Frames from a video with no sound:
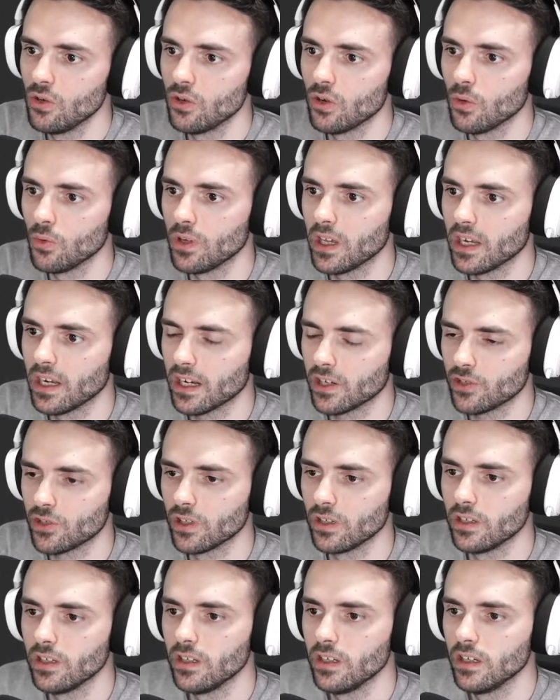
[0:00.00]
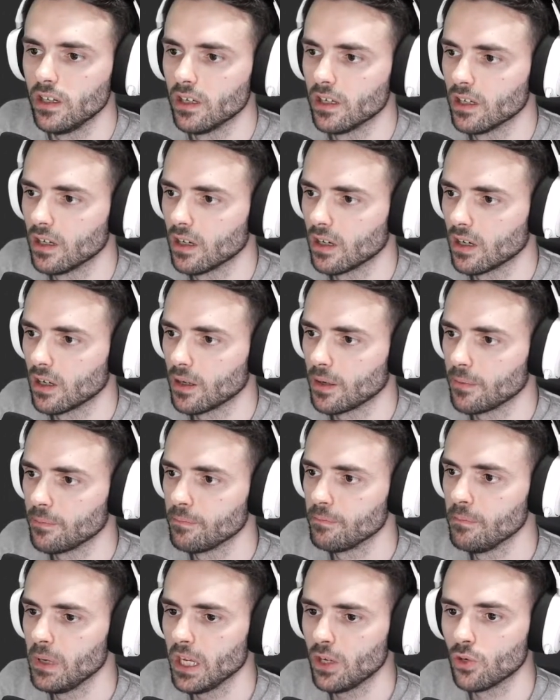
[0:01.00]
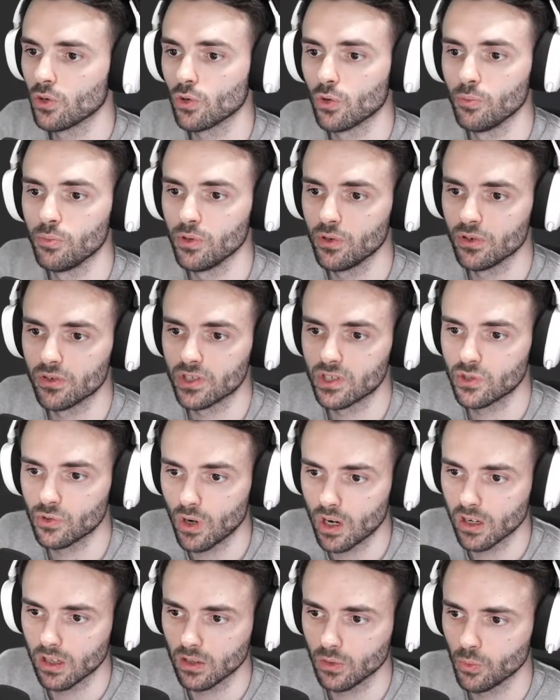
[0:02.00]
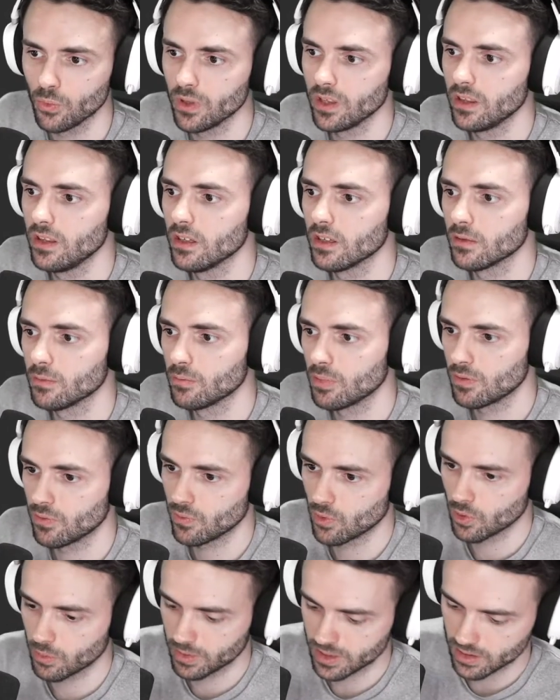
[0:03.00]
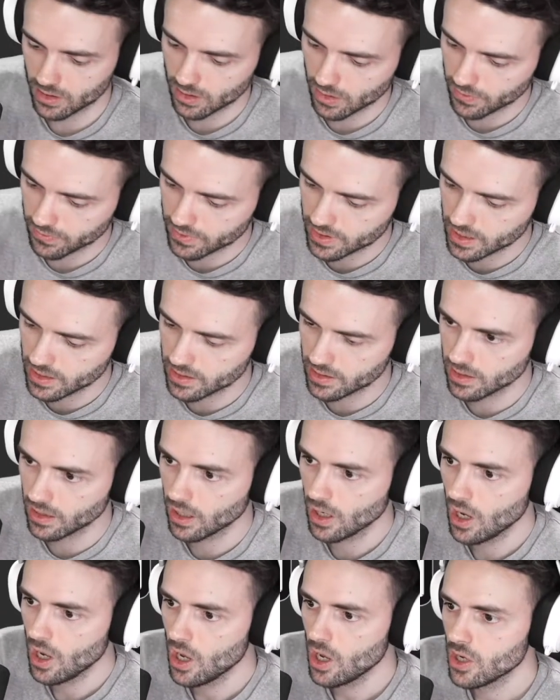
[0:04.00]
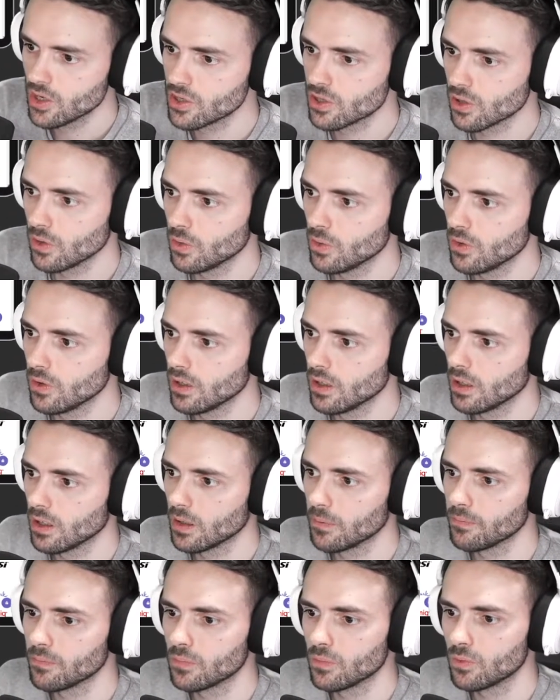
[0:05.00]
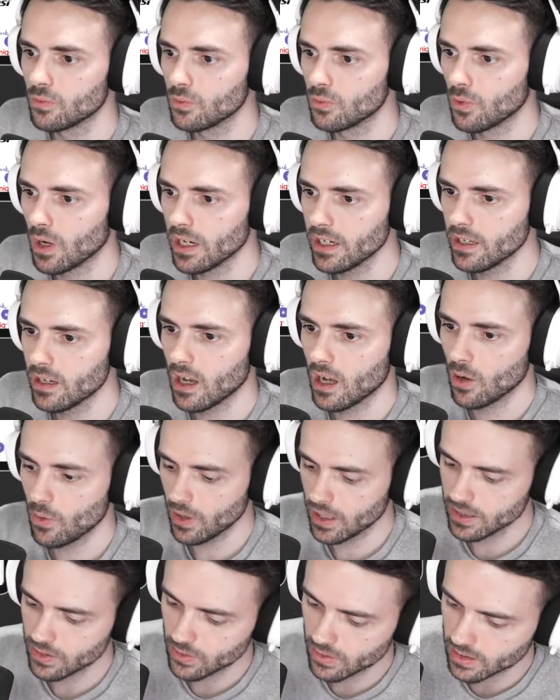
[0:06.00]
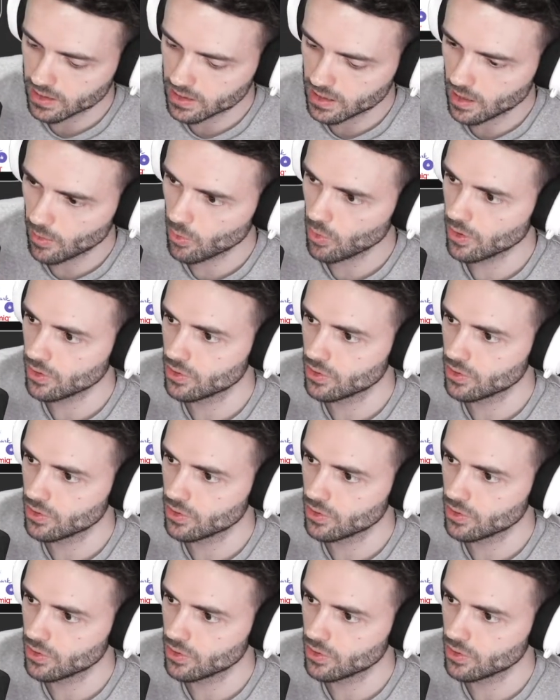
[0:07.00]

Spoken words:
can actually make your computer struggle with the performance of Sizzy? So right now, as you can see, I'm going to